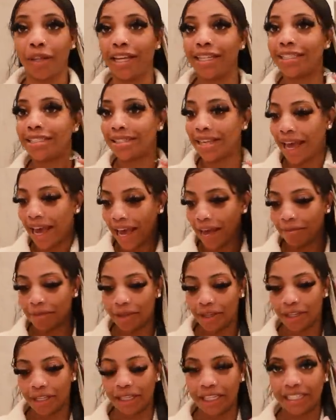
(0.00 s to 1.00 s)
let's time
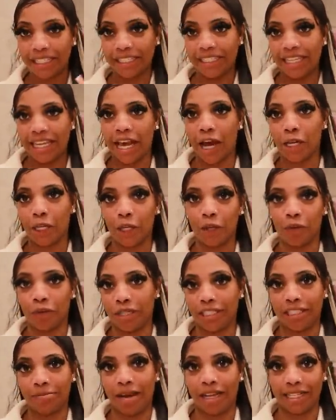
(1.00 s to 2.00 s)
it, and let's see how
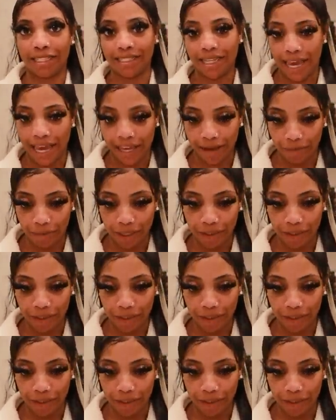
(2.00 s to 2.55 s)
long it's about to take